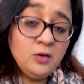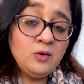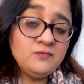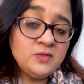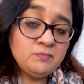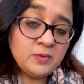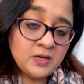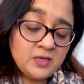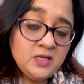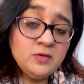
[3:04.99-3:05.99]
of the
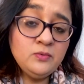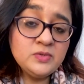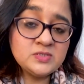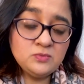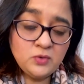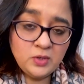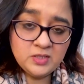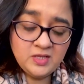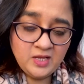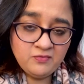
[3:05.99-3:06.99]
party who has
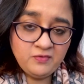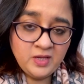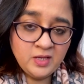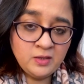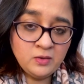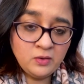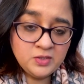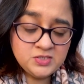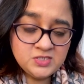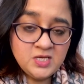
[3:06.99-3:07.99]
got the FIR
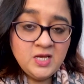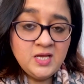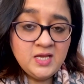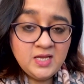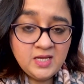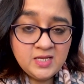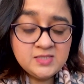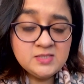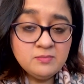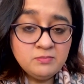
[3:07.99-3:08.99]
lodged
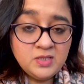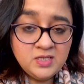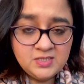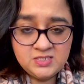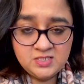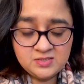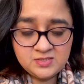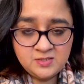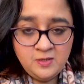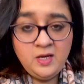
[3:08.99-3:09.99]
is malicious.